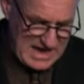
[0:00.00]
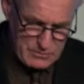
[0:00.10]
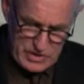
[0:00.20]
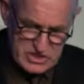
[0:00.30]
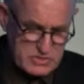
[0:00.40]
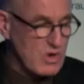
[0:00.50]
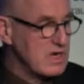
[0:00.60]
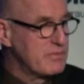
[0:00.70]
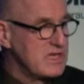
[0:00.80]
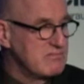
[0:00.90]
We just want
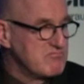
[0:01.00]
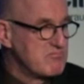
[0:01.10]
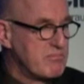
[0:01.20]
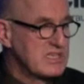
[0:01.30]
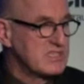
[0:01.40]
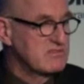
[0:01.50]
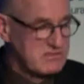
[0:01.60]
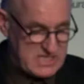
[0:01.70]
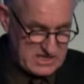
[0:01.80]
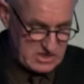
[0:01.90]
to be
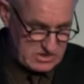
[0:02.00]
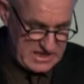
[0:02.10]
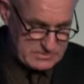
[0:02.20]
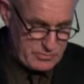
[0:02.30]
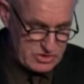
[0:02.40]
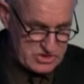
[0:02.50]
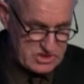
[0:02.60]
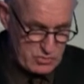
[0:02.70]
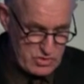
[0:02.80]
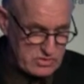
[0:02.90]
best technical experts in
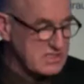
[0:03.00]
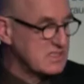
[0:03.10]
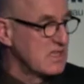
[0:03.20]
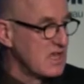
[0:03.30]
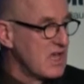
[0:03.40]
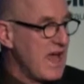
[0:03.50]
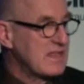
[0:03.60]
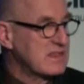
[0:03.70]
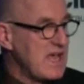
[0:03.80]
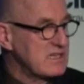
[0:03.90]
the world
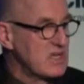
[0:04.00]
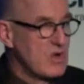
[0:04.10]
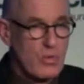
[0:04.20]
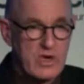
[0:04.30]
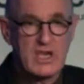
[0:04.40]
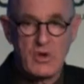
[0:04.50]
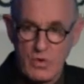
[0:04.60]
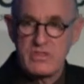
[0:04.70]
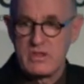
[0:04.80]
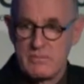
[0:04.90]
at that, working
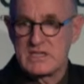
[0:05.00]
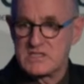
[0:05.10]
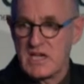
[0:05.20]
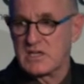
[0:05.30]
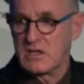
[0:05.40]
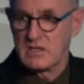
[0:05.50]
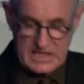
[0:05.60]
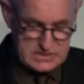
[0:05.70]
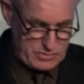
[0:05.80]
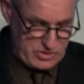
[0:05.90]
with the best technical
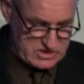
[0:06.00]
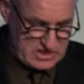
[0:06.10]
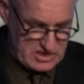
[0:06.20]
experts